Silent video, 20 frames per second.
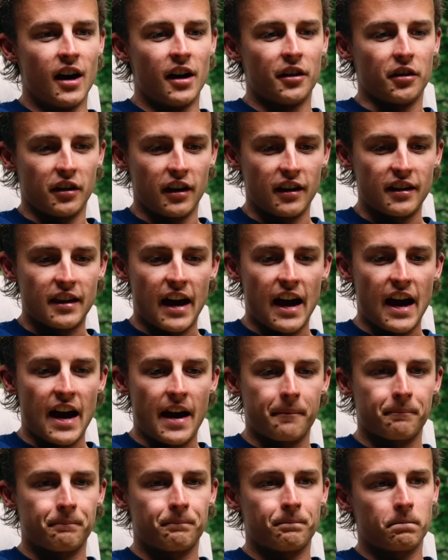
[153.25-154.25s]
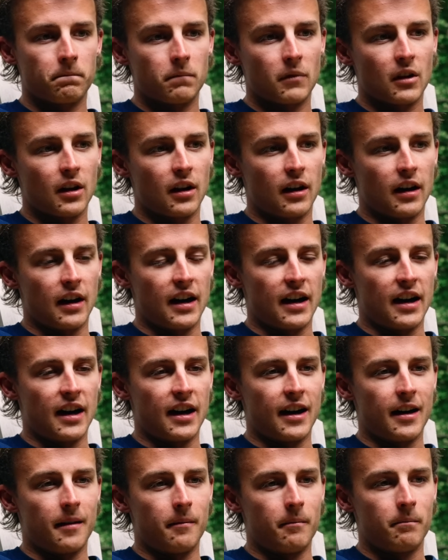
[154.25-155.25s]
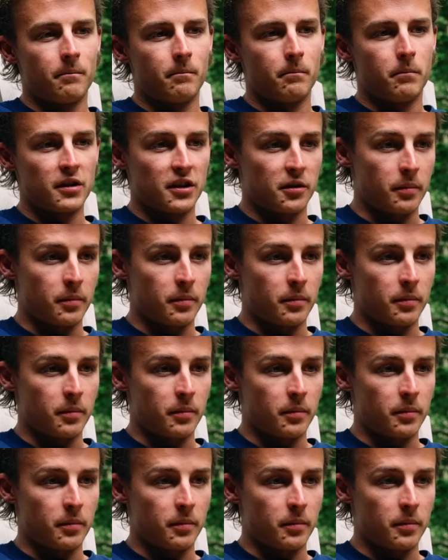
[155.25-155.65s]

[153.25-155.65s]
So did that, put the